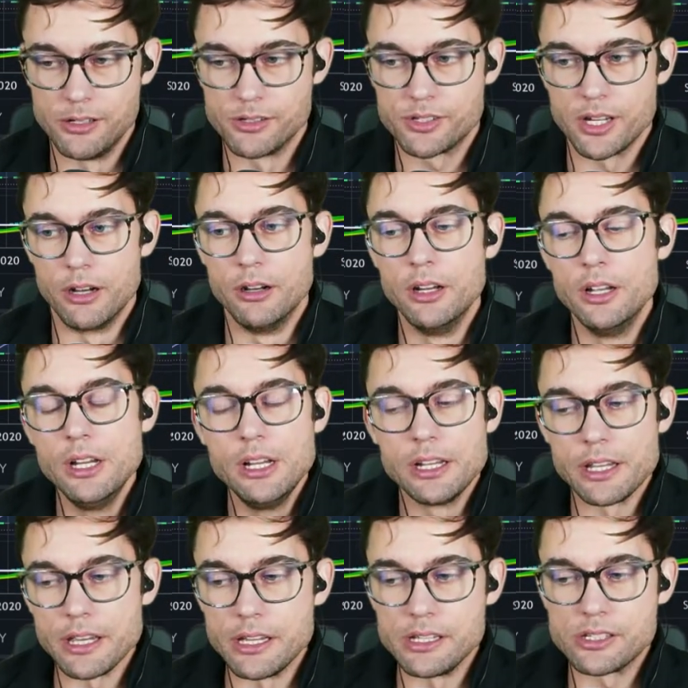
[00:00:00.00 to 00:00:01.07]
So
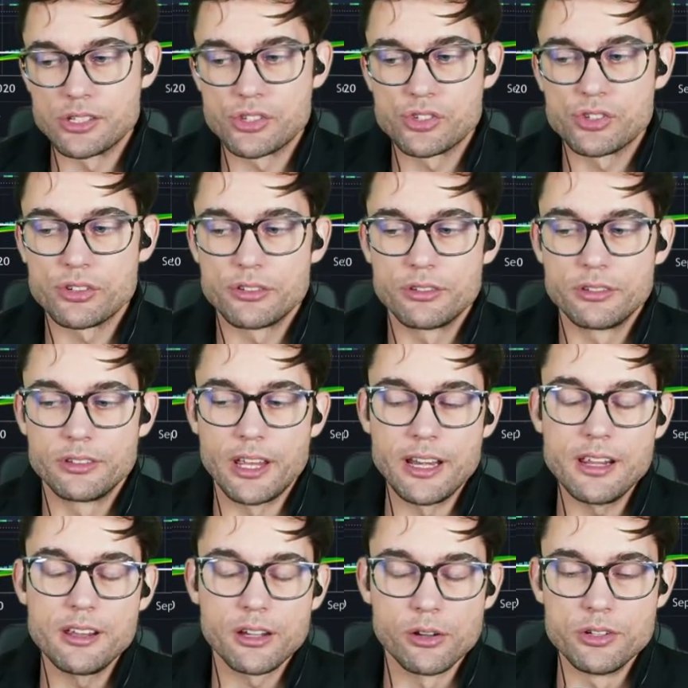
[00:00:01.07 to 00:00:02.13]
they
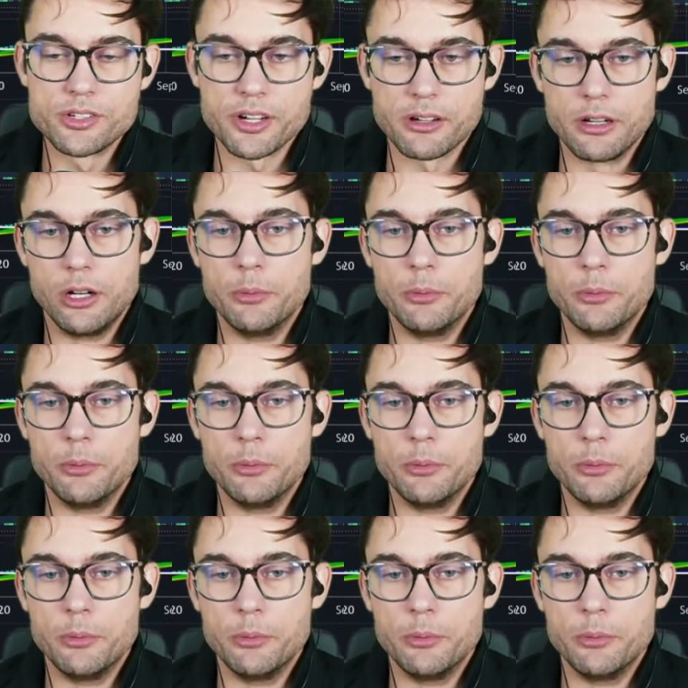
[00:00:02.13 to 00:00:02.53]
didn't go to zero,